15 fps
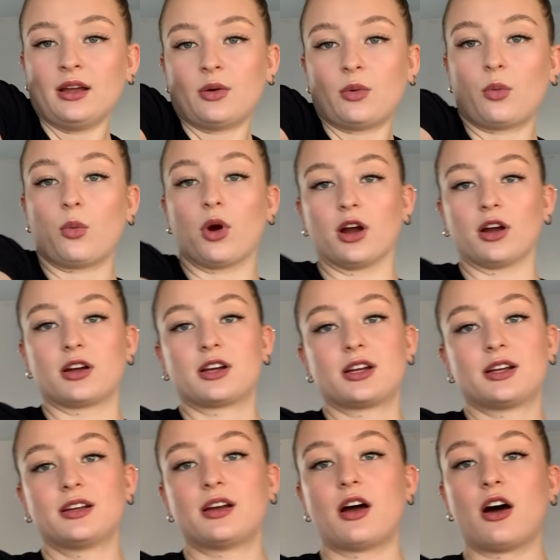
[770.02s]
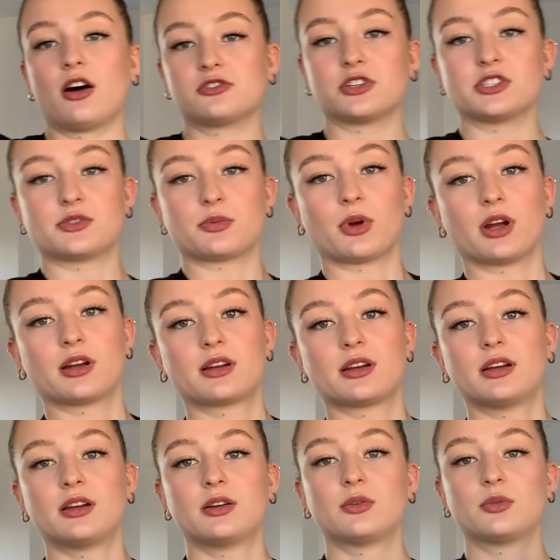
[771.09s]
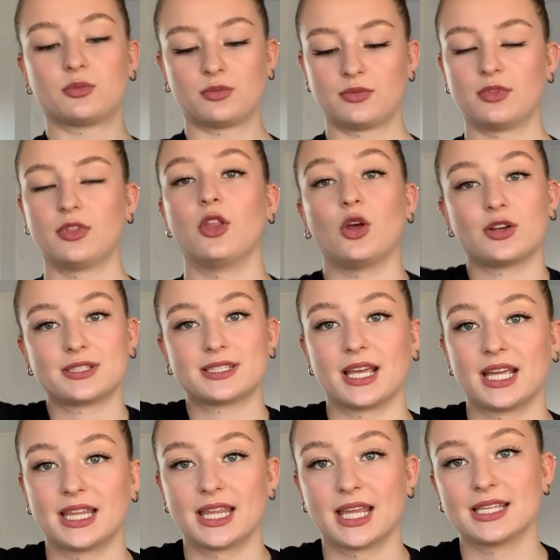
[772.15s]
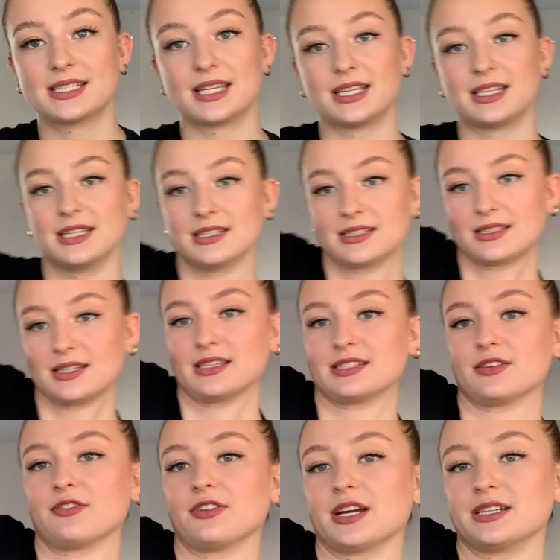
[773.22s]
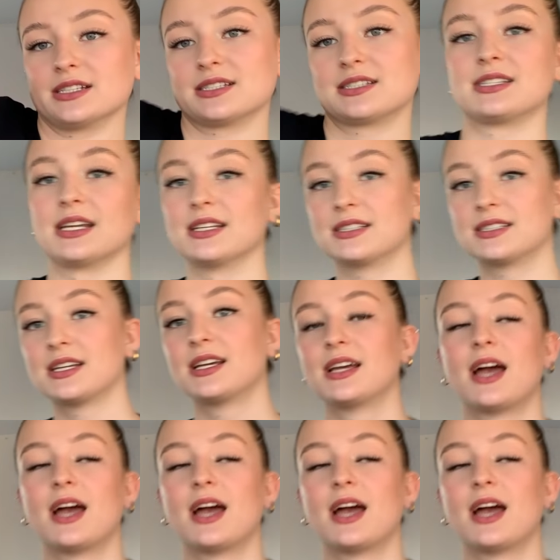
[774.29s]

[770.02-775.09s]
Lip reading: work. Audrey's work looks like this, like these. It's a very distinct